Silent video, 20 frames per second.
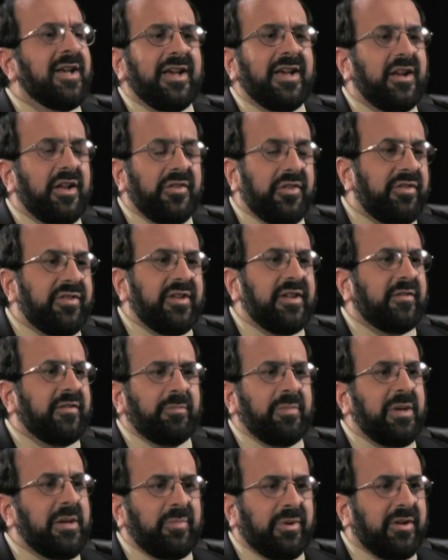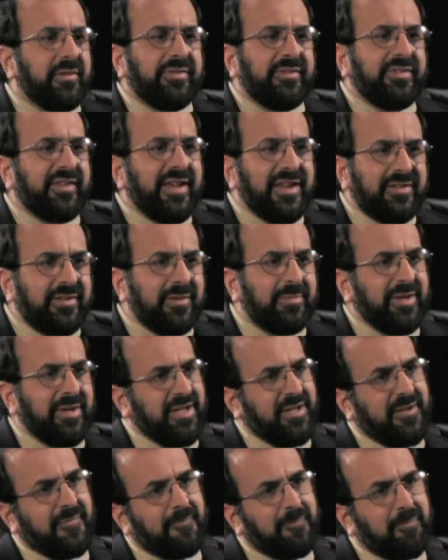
and other things people have said to me,